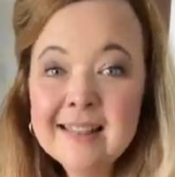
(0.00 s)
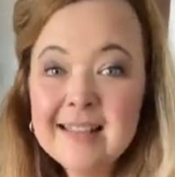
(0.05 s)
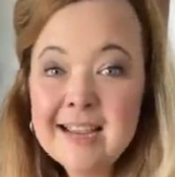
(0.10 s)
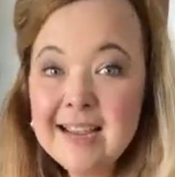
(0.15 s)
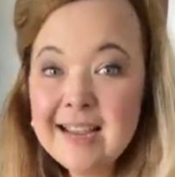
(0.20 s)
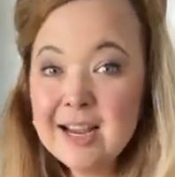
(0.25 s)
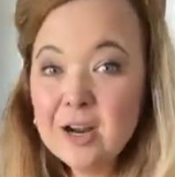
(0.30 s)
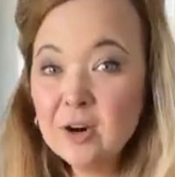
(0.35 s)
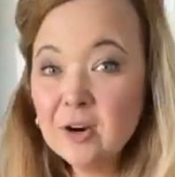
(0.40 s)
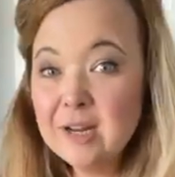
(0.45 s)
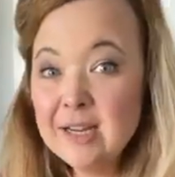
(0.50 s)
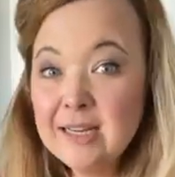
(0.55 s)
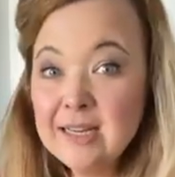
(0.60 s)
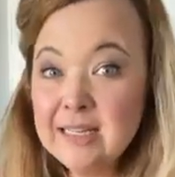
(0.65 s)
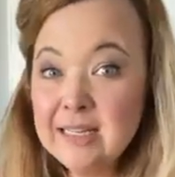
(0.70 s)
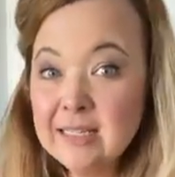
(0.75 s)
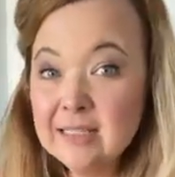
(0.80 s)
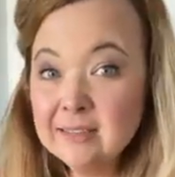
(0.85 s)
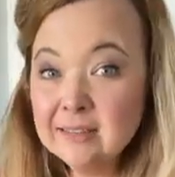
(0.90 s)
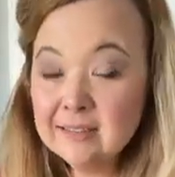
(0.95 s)
They are
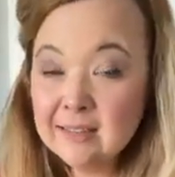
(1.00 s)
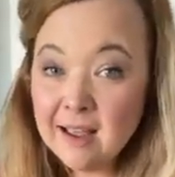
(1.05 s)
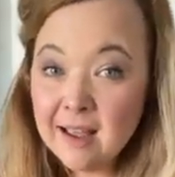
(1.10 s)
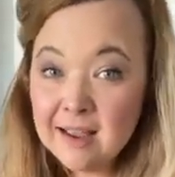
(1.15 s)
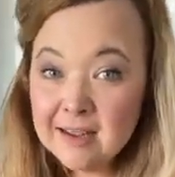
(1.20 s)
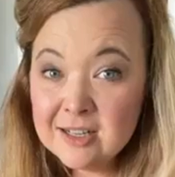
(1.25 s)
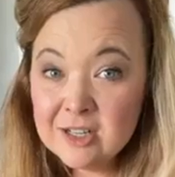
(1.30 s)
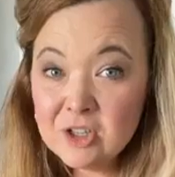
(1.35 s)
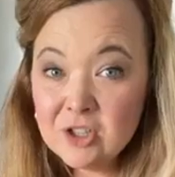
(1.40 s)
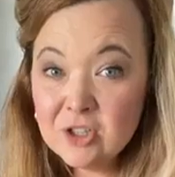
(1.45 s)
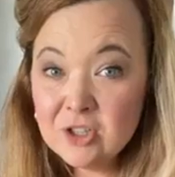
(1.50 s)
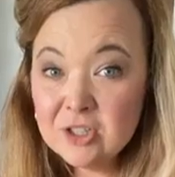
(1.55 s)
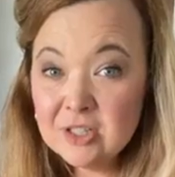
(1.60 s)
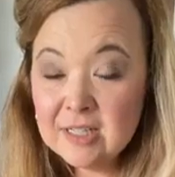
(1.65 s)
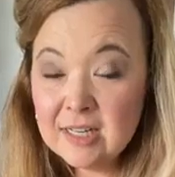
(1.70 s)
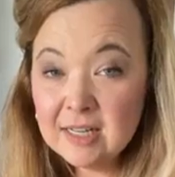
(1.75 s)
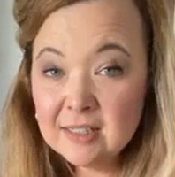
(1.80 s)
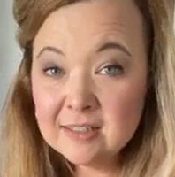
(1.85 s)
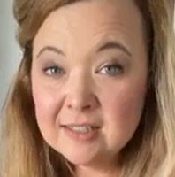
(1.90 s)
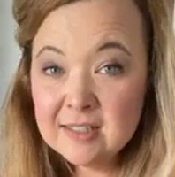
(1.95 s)
eating
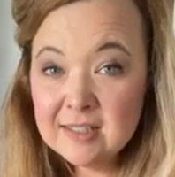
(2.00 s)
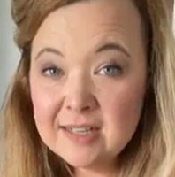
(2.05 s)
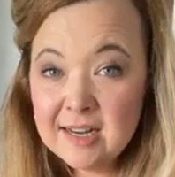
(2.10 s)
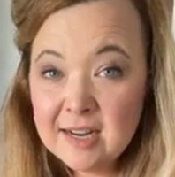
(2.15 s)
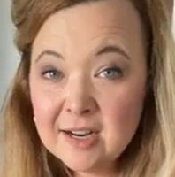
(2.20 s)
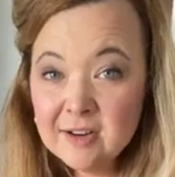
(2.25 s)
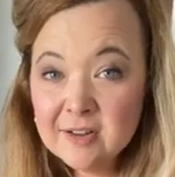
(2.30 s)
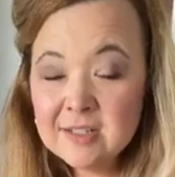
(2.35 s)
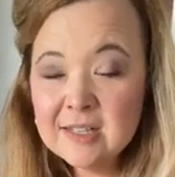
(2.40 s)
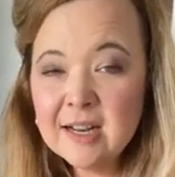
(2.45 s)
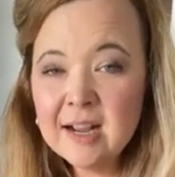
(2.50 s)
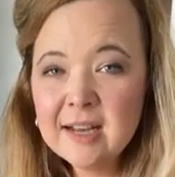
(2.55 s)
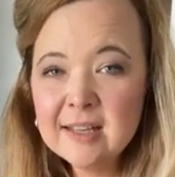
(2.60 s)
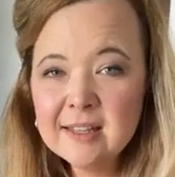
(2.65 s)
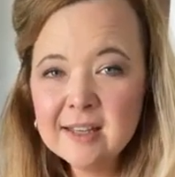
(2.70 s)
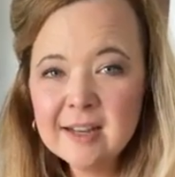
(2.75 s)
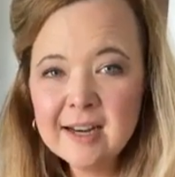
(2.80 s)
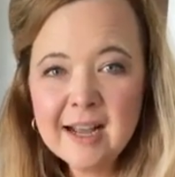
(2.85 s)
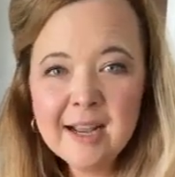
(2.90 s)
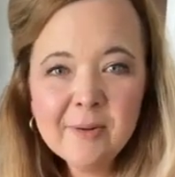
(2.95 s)
lunch downstairs, and
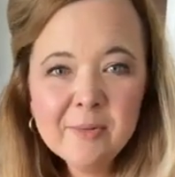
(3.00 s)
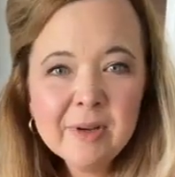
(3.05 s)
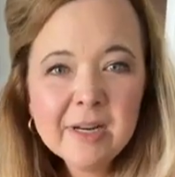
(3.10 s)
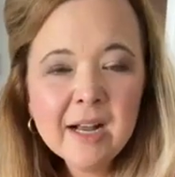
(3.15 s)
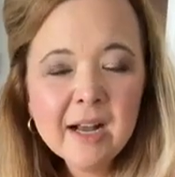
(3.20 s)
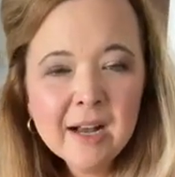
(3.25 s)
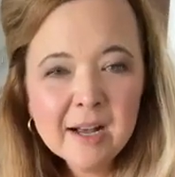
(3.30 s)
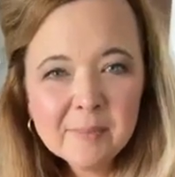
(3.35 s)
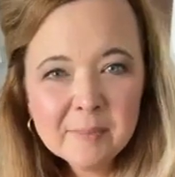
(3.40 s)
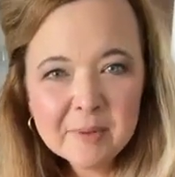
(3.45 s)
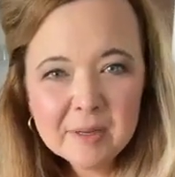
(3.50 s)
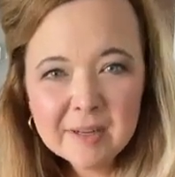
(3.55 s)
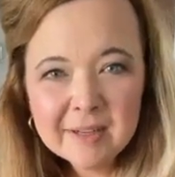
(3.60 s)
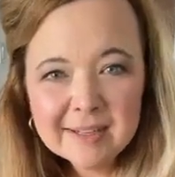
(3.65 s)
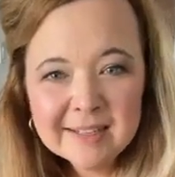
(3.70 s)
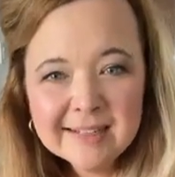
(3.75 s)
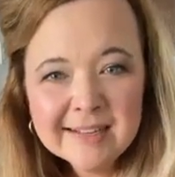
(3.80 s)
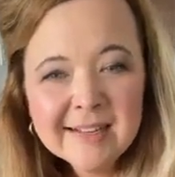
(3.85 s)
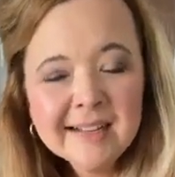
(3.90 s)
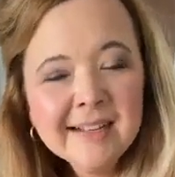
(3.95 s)
I thought I would hop
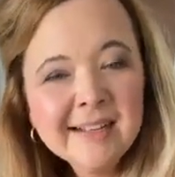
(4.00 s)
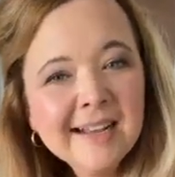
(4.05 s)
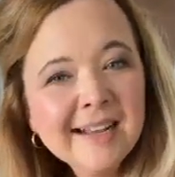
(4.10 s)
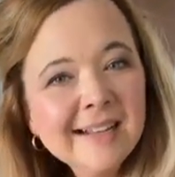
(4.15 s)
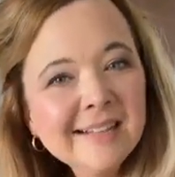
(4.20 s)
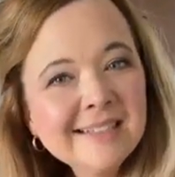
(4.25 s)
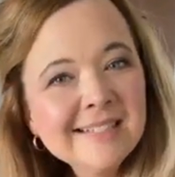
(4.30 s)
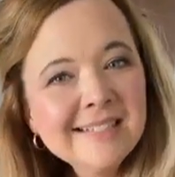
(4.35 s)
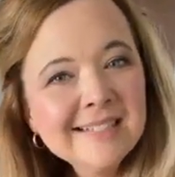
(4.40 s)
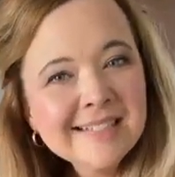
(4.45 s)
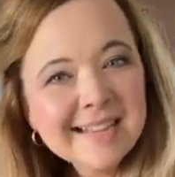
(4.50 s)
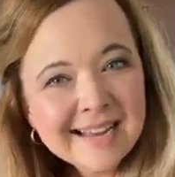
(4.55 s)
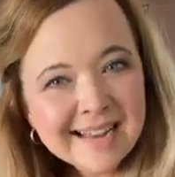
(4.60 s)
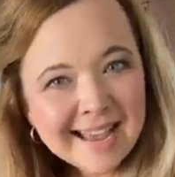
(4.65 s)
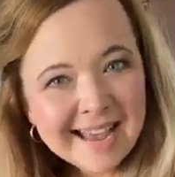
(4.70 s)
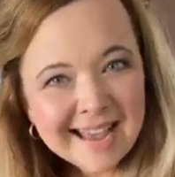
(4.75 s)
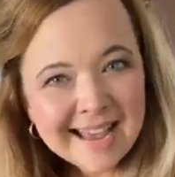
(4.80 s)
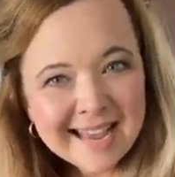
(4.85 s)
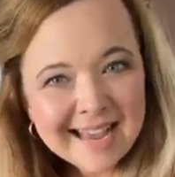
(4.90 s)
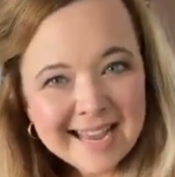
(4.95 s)
on and
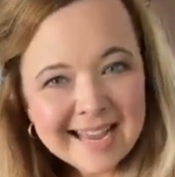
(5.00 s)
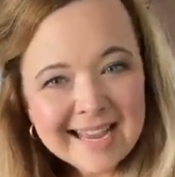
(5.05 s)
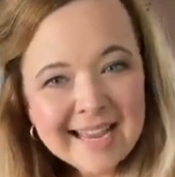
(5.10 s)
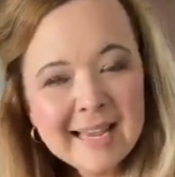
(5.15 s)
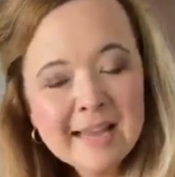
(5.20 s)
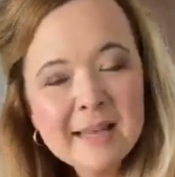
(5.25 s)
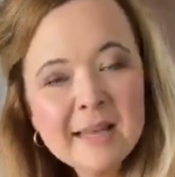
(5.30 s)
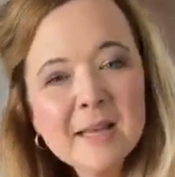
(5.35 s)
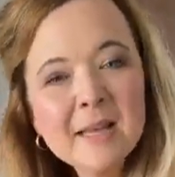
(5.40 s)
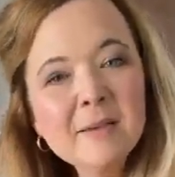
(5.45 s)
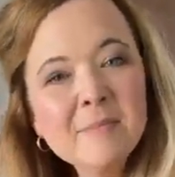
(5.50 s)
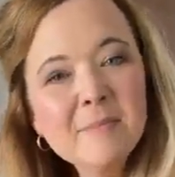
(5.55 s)
say hey,